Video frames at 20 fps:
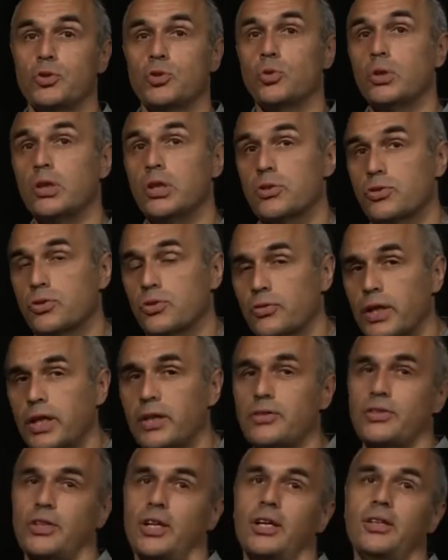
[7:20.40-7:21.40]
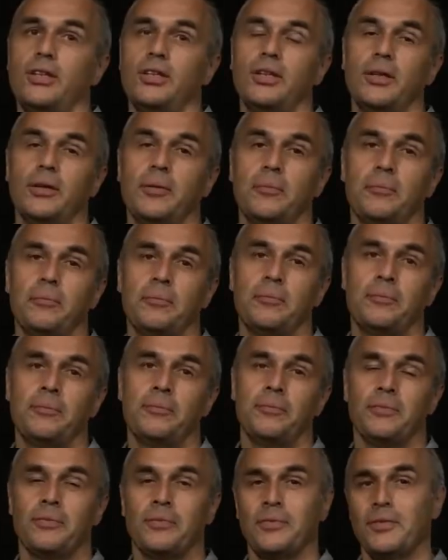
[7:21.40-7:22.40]
to illustrate the idea.
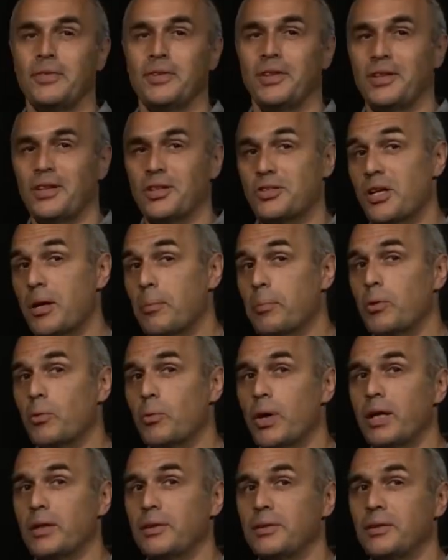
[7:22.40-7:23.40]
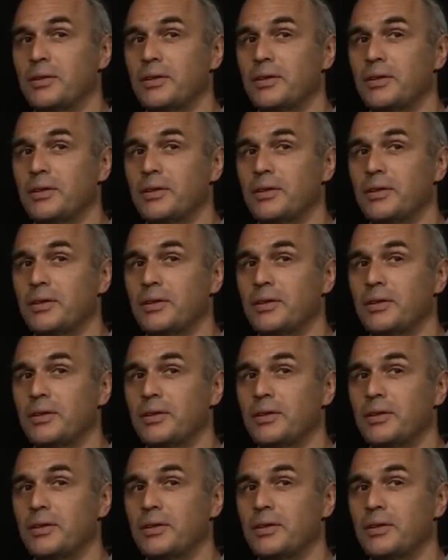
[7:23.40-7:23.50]
Example 1.